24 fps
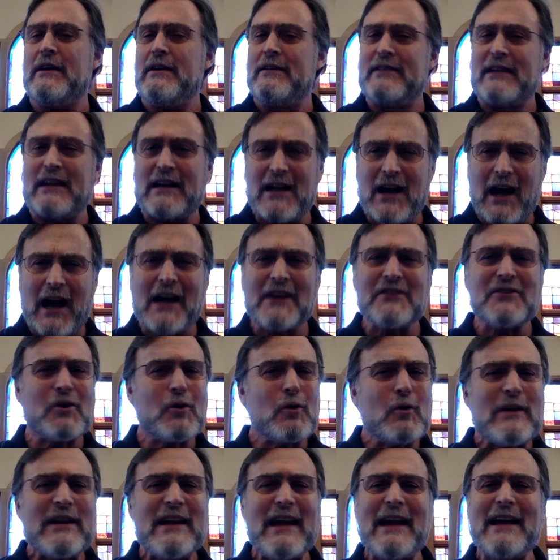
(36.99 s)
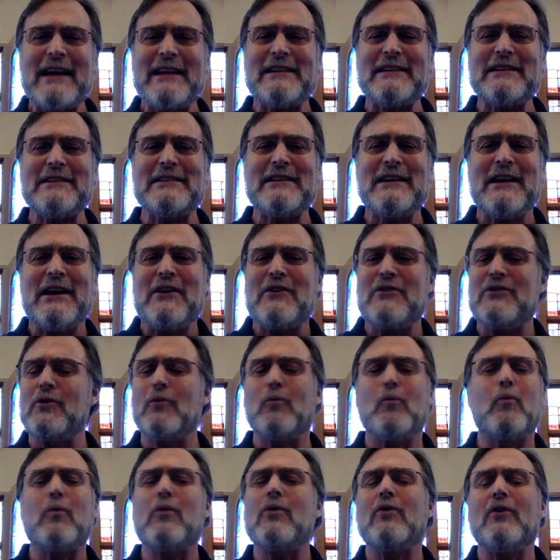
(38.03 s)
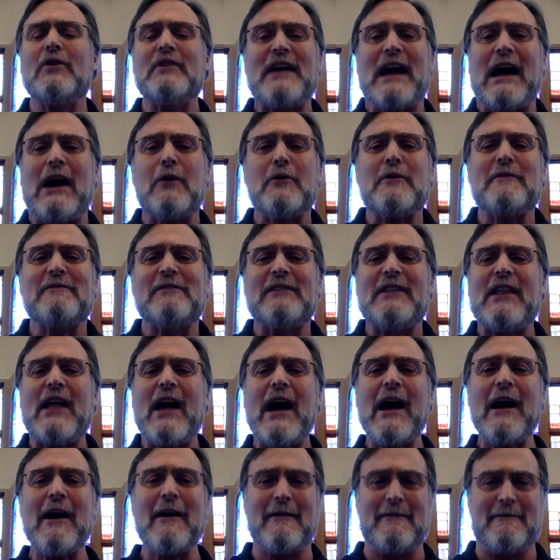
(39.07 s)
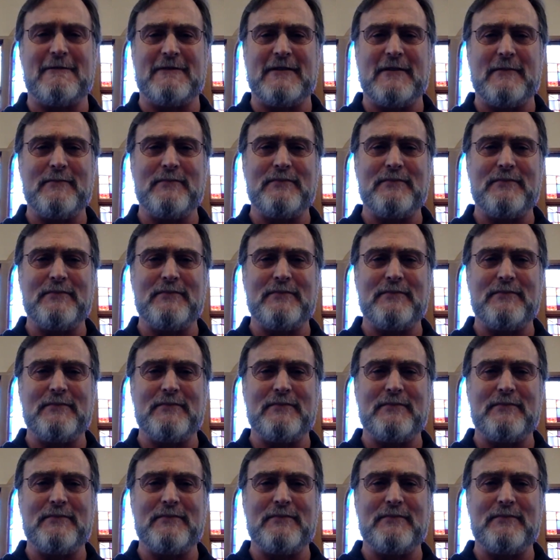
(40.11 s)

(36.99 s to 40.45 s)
that God created the world out of love.